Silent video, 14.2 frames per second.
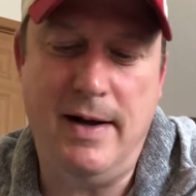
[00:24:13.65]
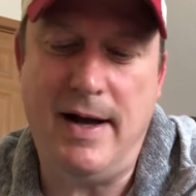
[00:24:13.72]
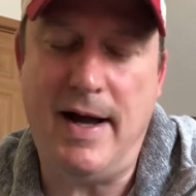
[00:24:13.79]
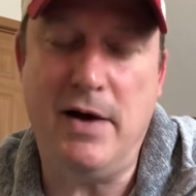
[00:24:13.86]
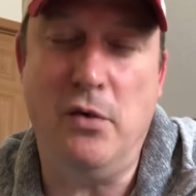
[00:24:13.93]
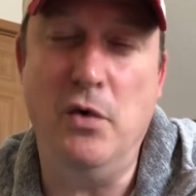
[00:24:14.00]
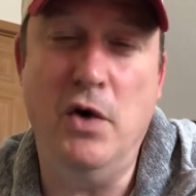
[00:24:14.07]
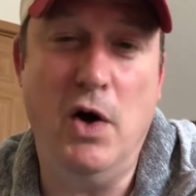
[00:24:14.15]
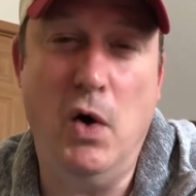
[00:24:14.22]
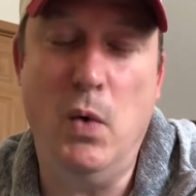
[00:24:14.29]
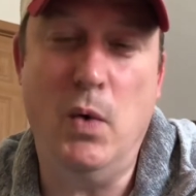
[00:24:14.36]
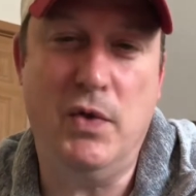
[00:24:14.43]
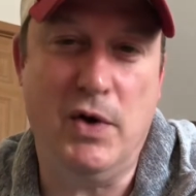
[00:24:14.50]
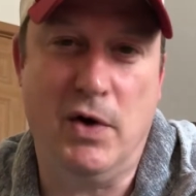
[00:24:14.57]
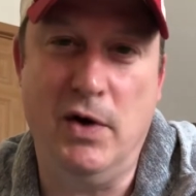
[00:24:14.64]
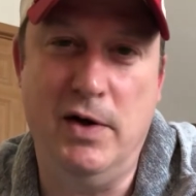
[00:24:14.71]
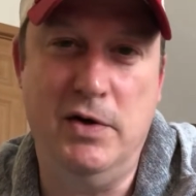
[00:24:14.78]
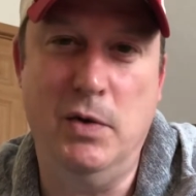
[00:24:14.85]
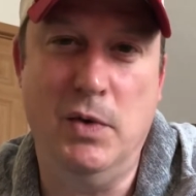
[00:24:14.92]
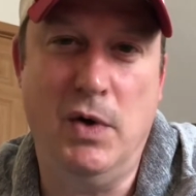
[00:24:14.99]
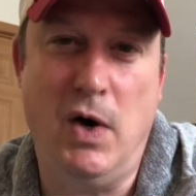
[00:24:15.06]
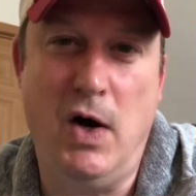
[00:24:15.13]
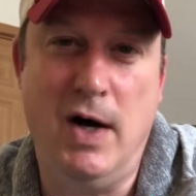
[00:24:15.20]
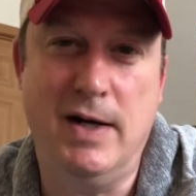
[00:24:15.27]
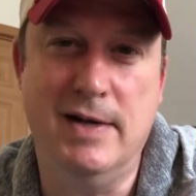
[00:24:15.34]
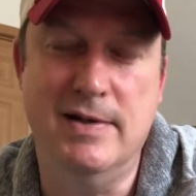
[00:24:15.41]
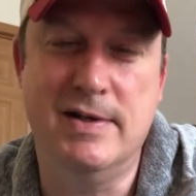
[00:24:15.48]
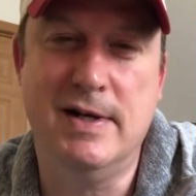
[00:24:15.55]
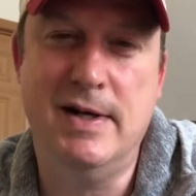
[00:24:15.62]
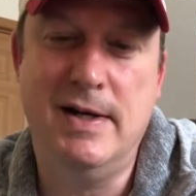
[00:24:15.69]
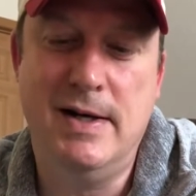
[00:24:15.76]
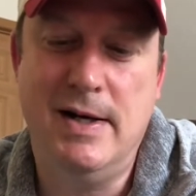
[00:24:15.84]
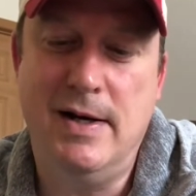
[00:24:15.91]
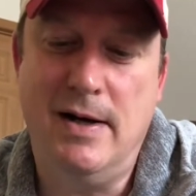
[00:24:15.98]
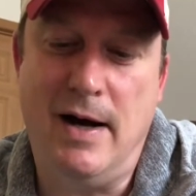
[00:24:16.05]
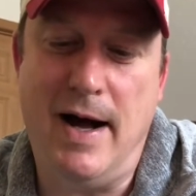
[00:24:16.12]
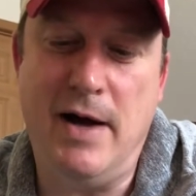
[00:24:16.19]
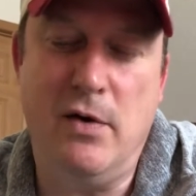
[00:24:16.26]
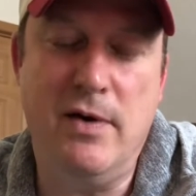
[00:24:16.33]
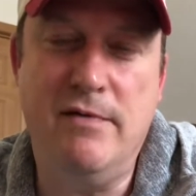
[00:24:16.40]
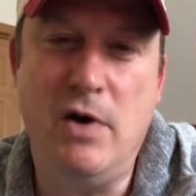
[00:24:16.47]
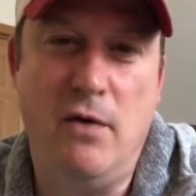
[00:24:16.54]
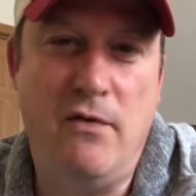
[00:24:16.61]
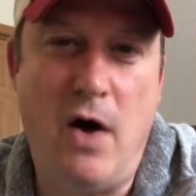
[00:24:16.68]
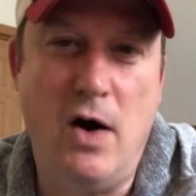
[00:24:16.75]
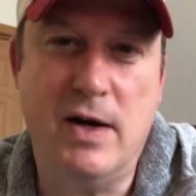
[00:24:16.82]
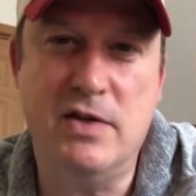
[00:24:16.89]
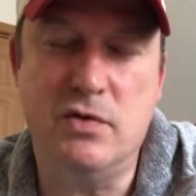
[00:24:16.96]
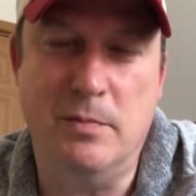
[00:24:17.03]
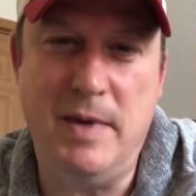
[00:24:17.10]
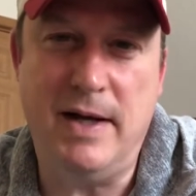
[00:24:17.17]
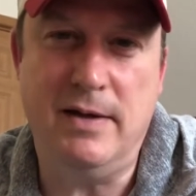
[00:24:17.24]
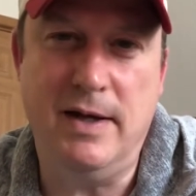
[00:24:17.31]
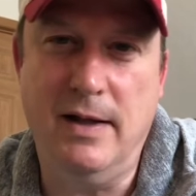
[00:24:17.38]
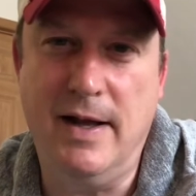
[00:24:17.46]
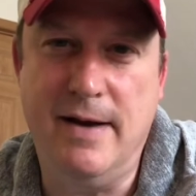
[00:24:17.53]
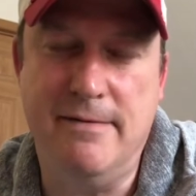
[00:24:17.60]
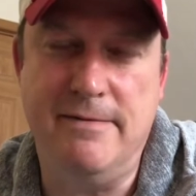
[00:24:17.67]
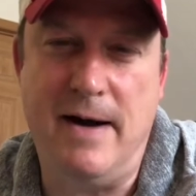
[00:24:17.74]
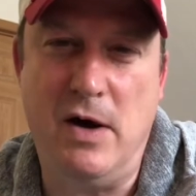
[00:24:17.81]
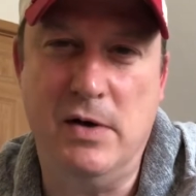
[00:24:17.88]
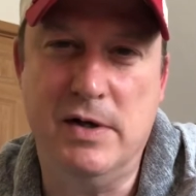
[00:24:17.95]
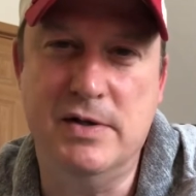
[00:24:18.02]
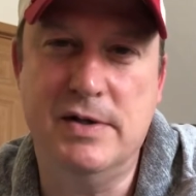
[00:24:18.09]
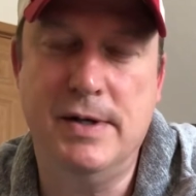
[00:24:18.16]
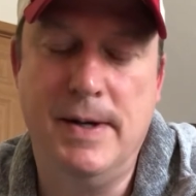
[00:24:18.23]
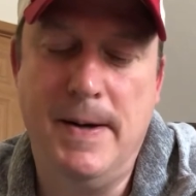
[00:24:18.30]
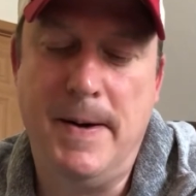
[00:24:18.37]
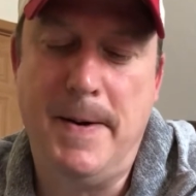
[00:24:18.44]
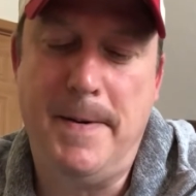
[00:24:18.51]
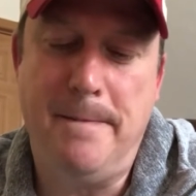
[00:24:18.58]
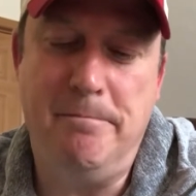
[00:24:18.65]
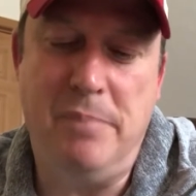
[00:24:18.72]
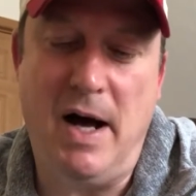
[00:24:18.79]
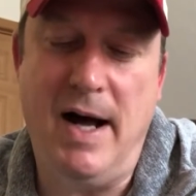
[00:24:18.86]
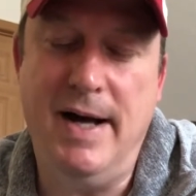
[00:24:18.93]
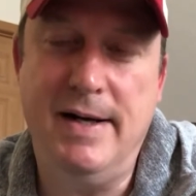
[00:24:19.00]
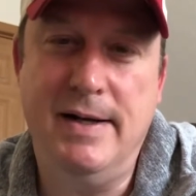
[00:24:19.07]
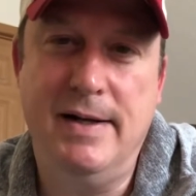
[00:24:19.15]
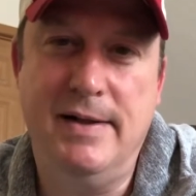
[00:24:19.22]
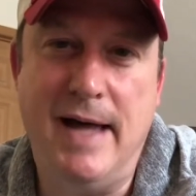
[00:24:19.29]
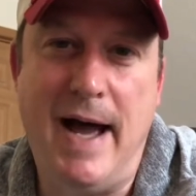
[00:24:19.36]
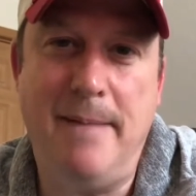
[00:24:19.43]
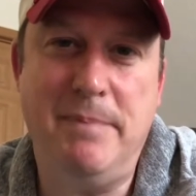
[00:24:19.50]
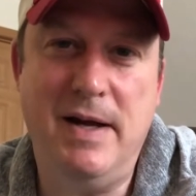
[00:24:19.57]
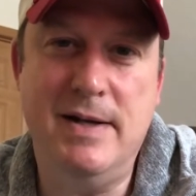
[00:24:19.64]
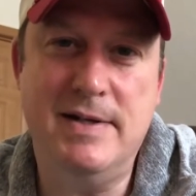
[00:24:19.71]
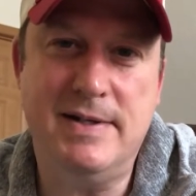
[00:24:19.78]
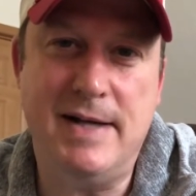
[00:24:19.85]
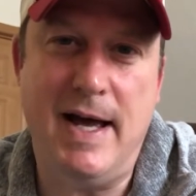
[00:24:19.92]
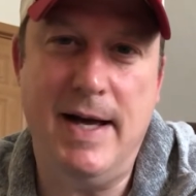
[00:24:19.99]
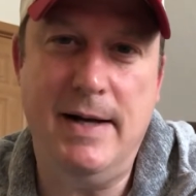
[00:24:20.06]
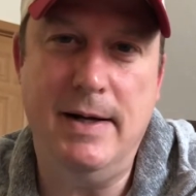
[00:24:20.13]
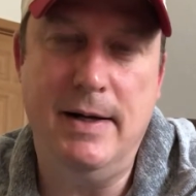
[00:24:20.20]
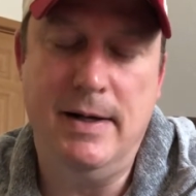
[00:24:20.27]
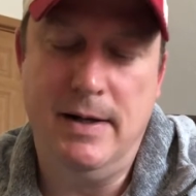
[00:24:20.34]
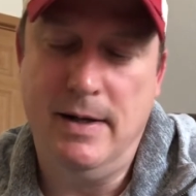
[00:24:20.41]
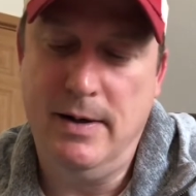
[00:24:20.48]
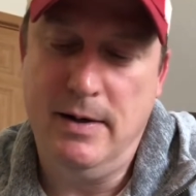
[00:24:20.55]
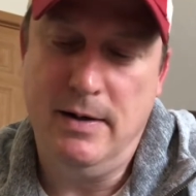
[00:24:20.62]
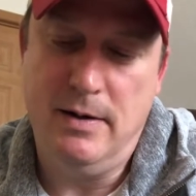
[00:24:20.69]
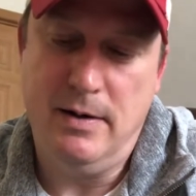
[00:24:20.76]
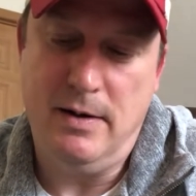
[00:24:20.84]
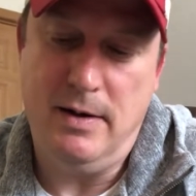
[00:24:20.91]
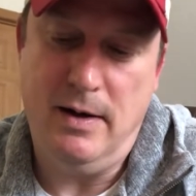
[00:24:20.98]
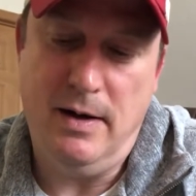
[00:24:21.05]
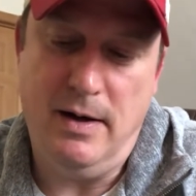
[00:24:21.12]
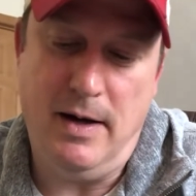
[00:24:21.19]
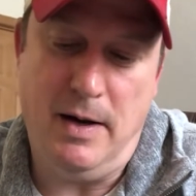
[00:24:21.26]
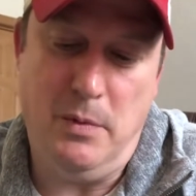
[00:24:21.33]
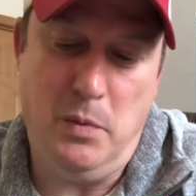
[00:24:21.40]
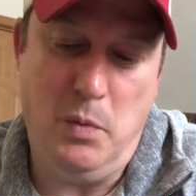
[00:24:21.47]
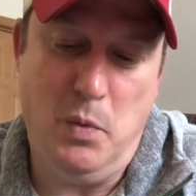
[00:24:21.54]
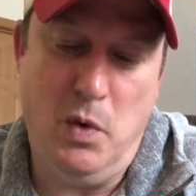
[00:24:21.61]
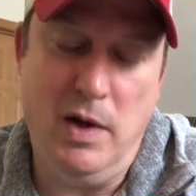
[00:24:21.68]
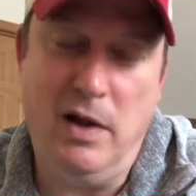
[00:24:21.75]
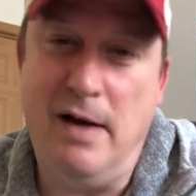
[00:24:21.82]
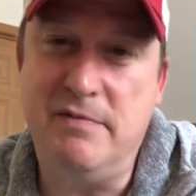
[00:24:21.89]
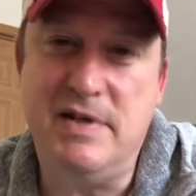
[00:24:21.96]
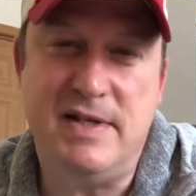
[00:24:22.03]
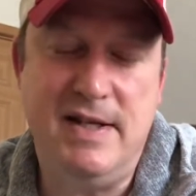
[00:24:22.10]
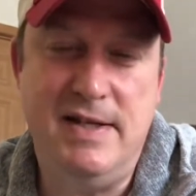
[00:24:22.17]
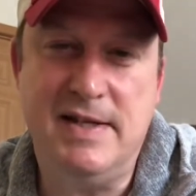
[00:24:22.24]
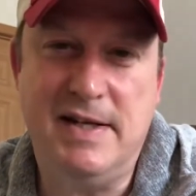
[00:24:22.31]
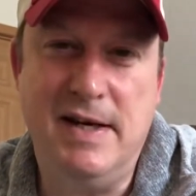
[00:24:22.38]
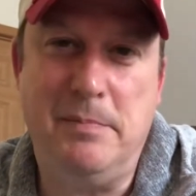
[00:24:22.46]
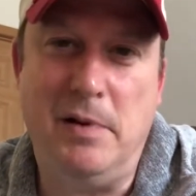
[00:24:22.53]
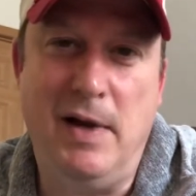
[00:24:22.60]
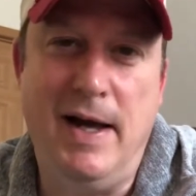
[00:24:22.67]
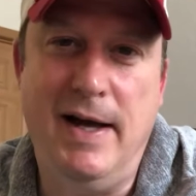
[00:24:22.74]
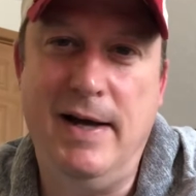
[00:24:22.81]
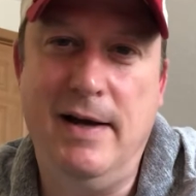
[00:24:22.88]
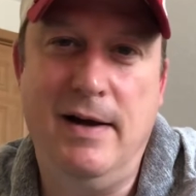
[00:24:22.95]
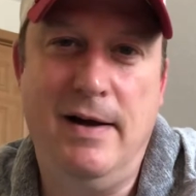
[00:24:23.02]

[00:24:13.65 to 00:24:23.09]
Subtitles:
don't know what they're going to do with Hawkins. I don't even know if Hawkins will make the Atlanta Falcons. But that being said, I would love to see this kid play